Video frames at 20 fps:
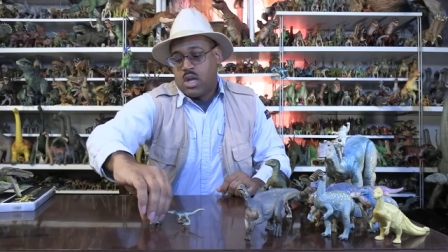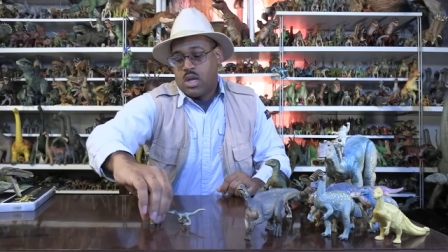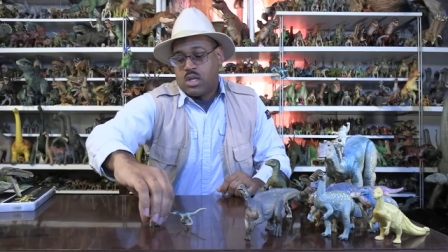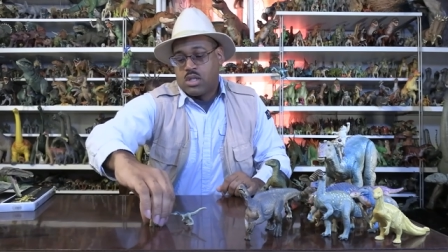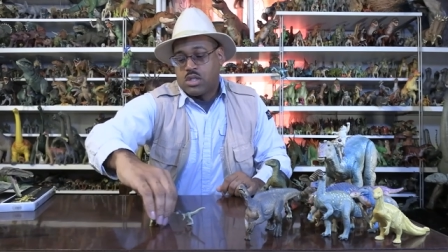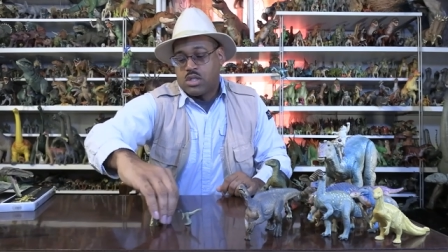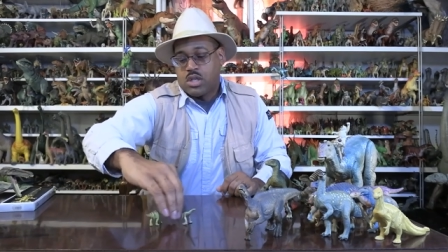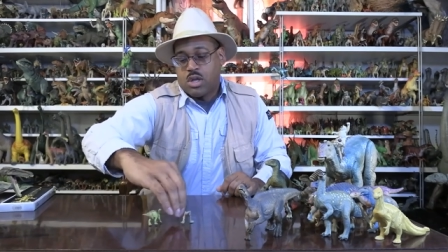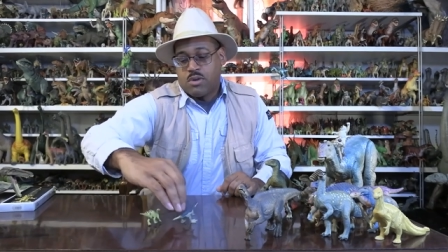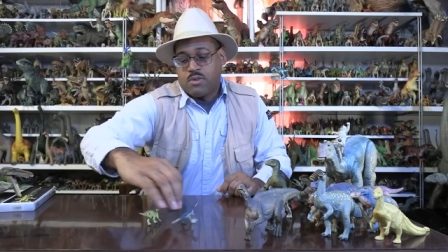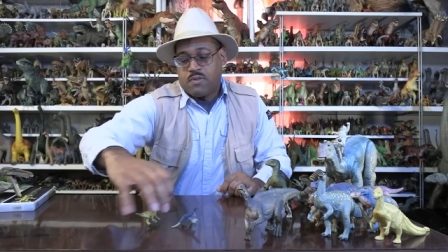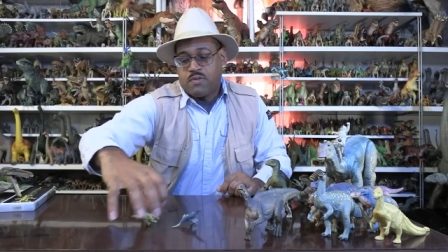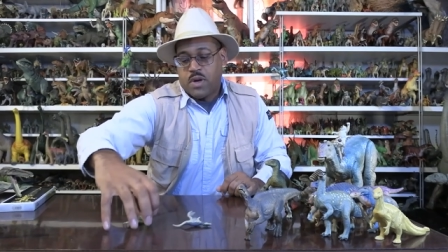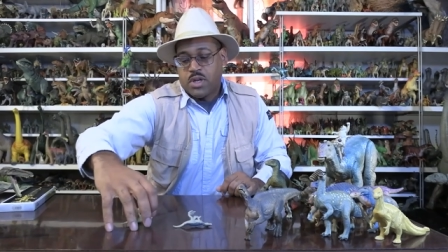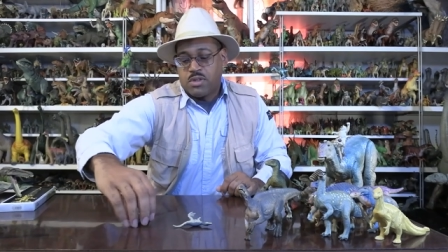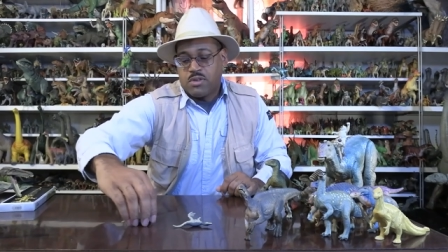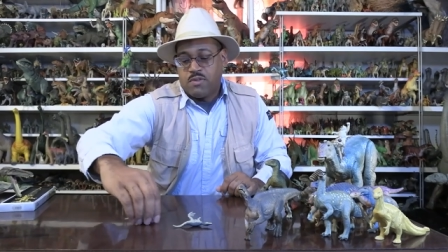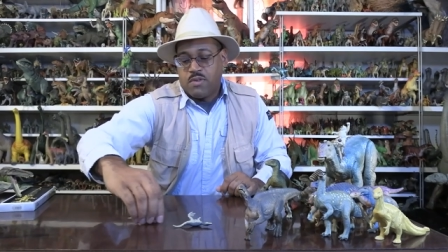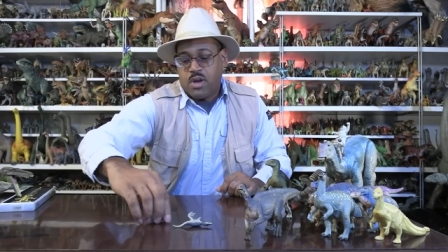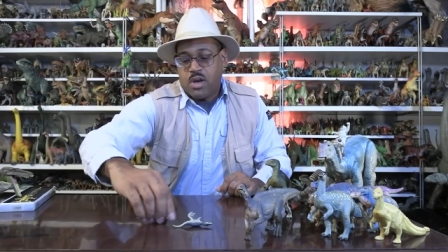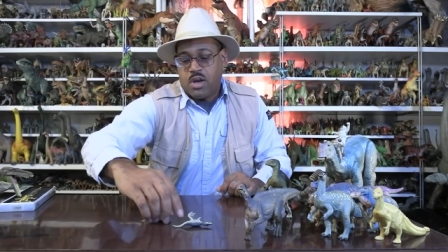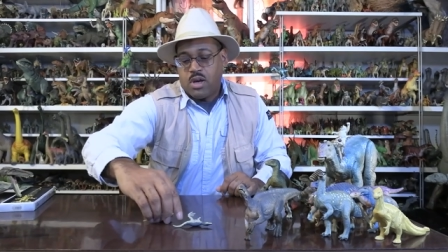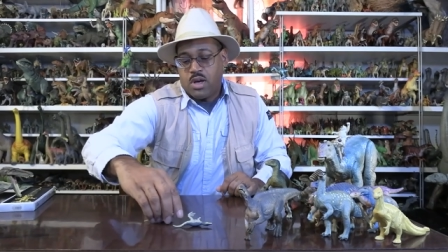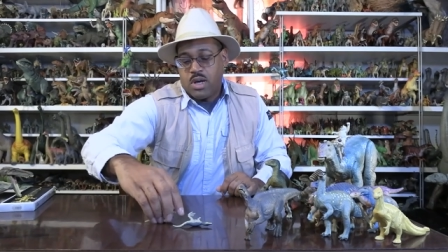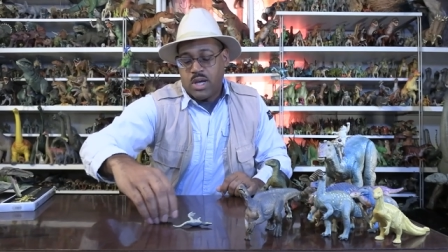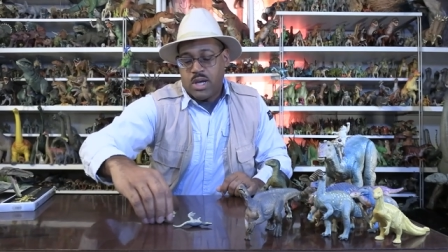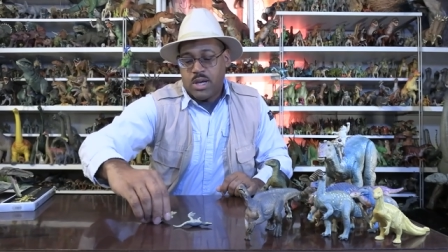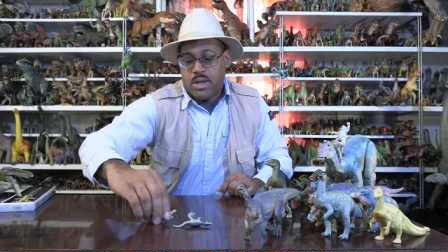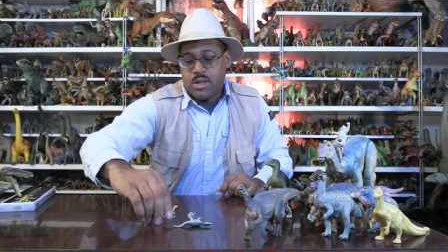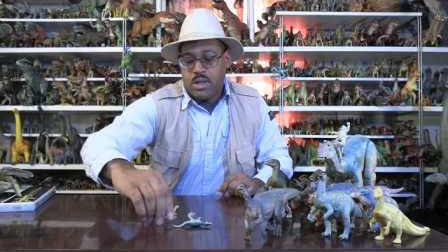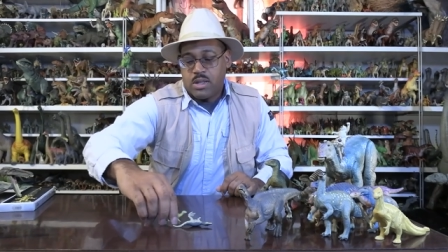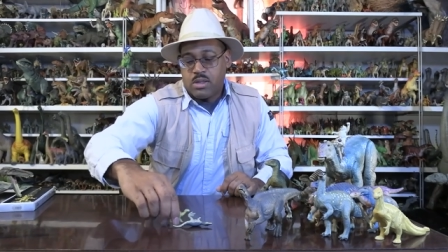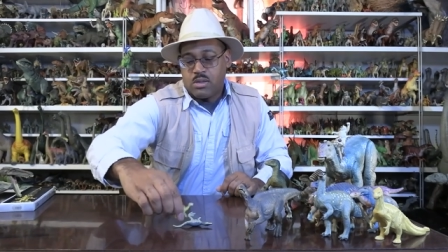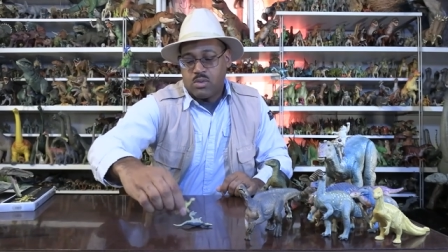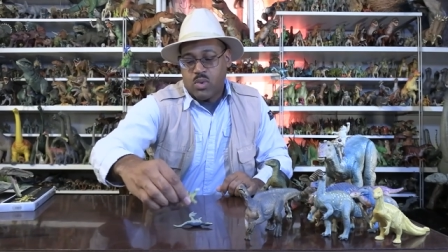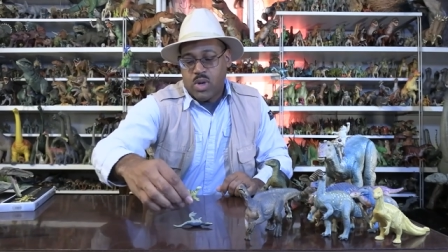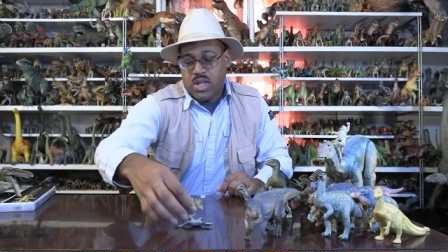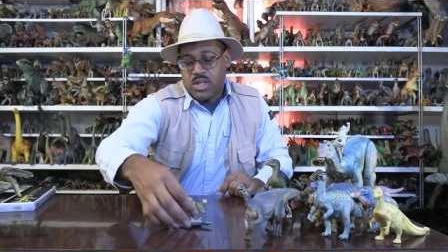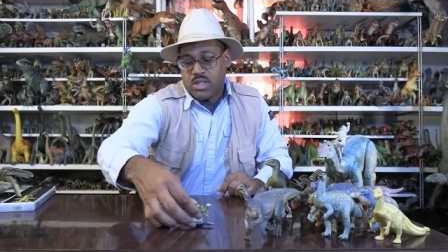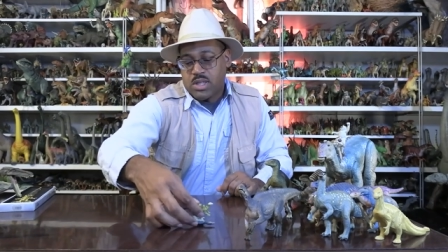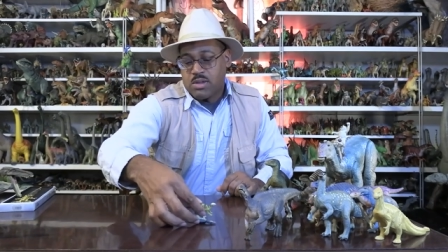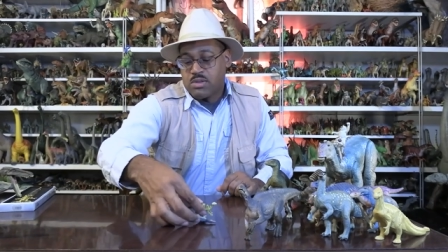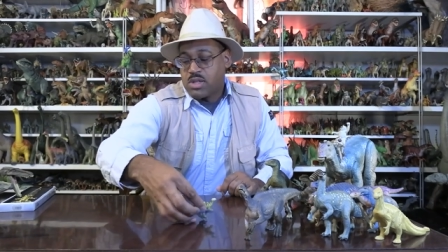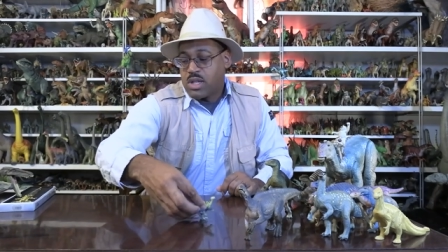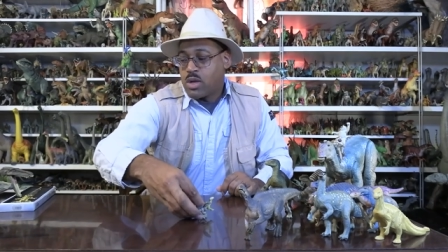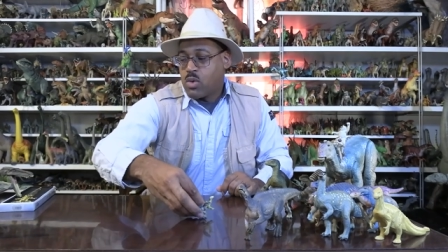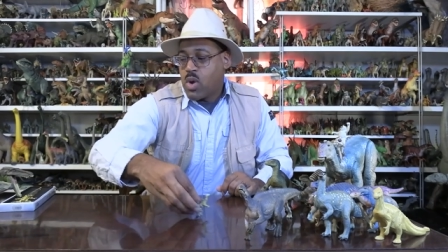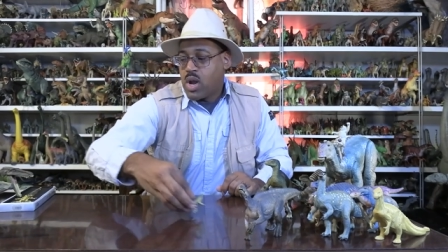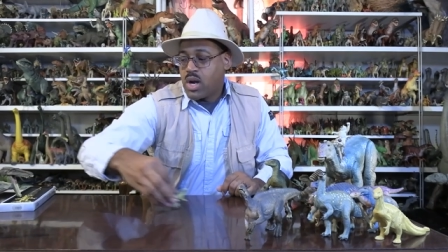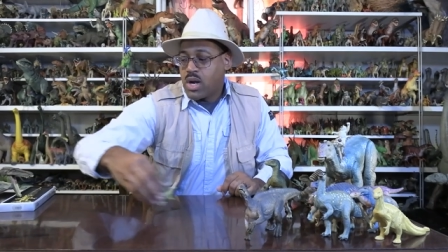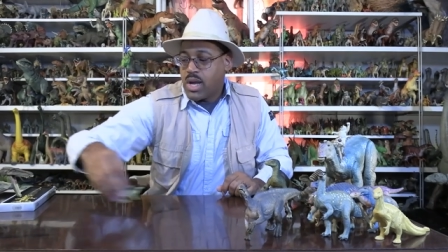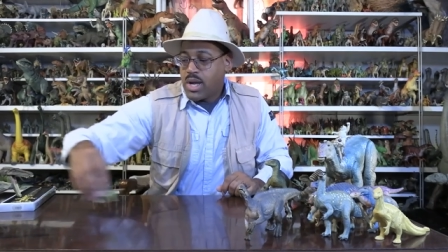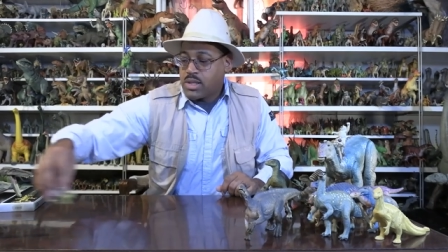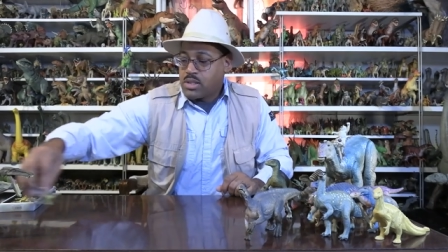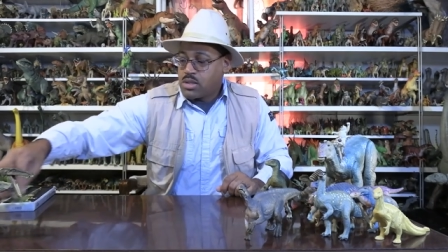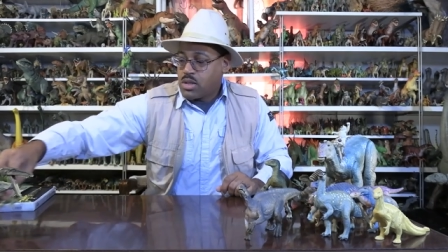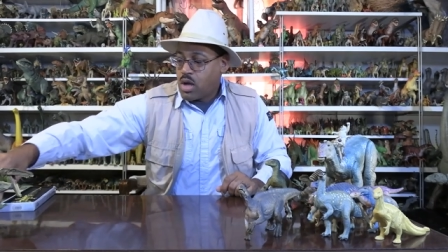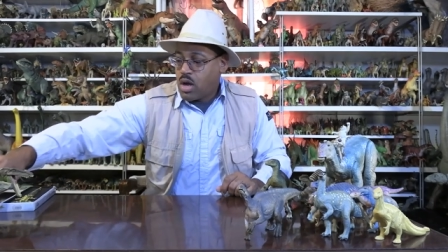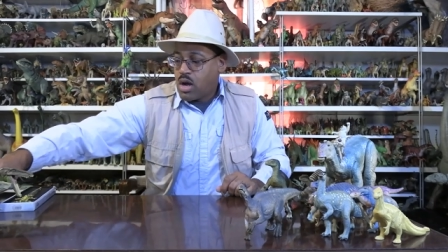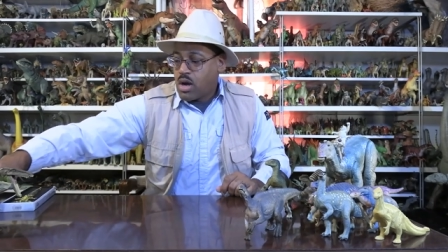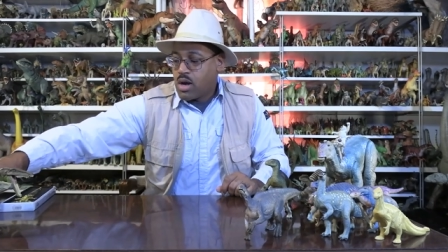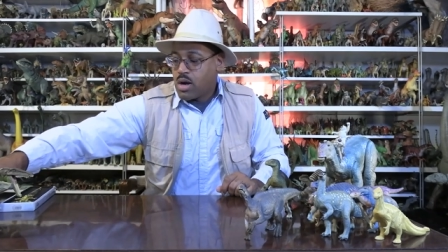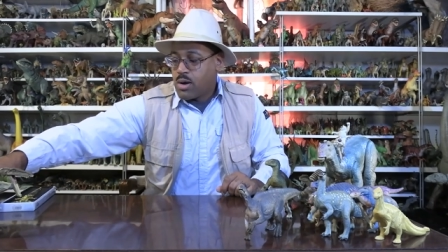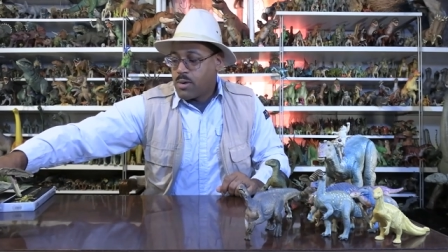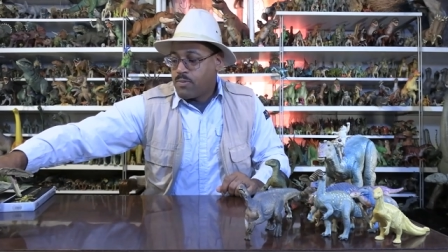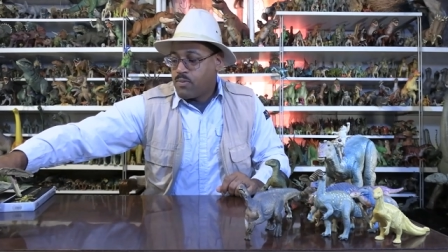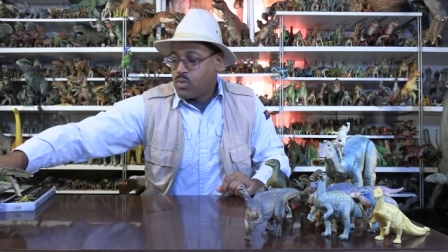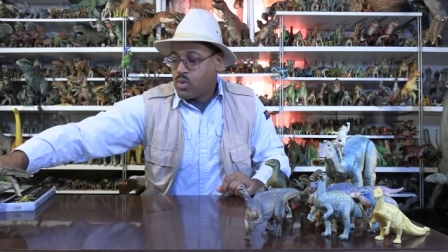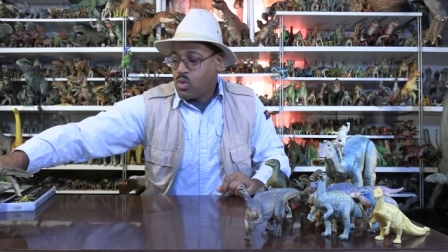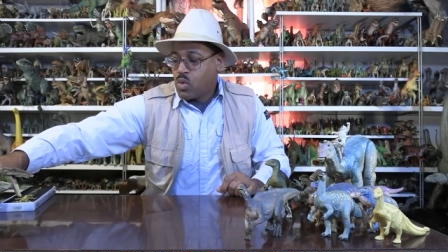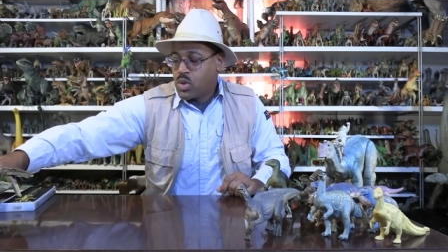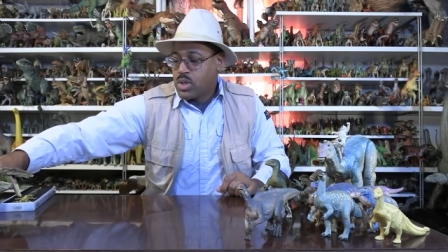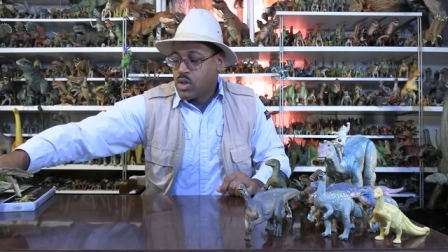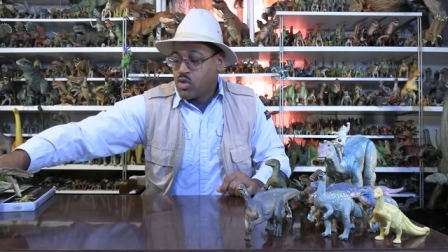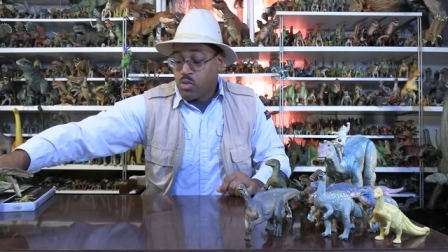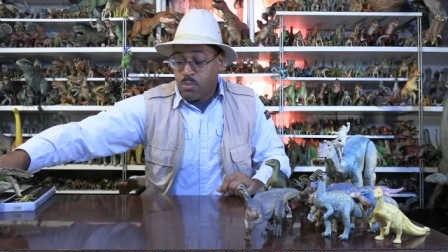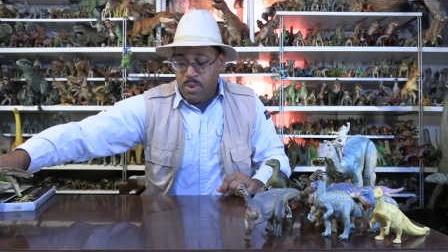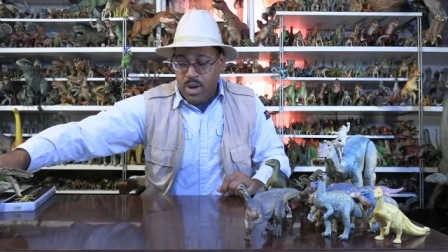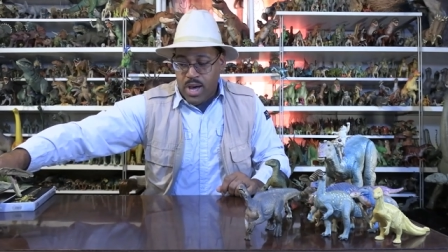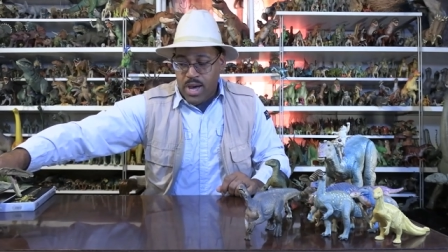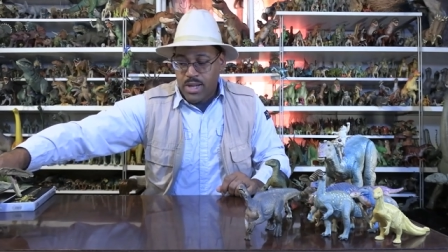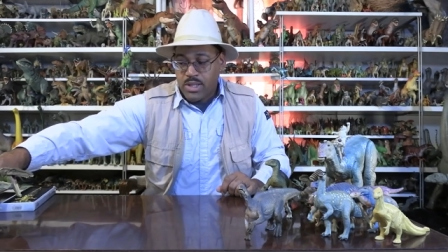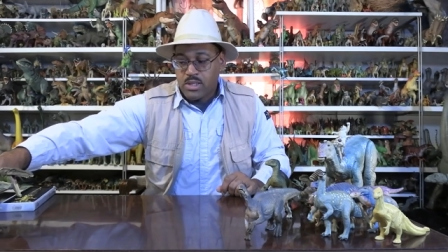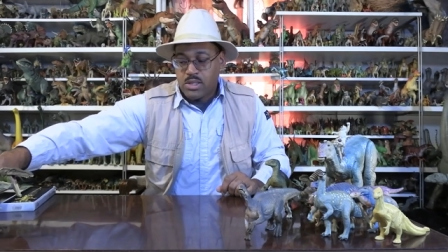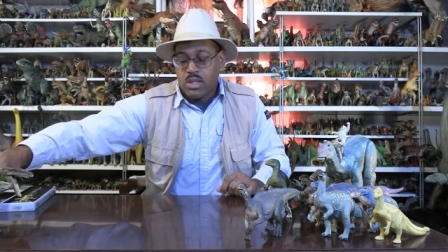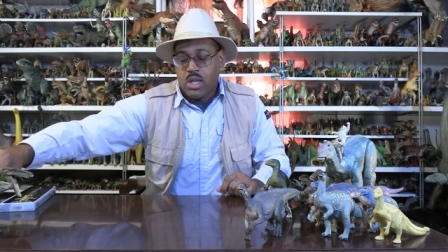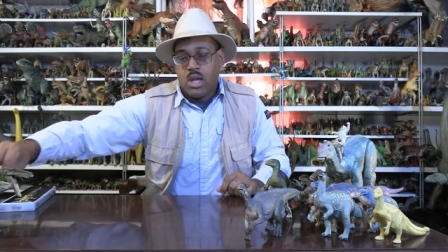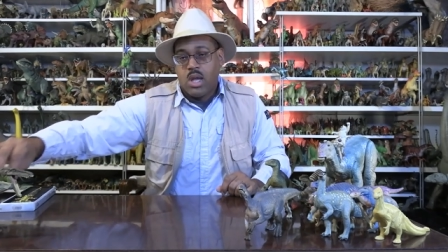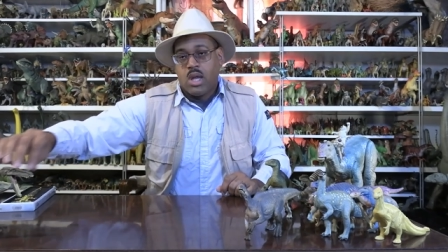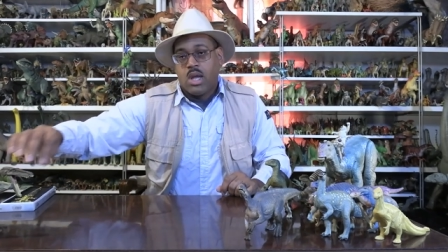So first of all, uh, relatives, iguanodonts are ornithopods.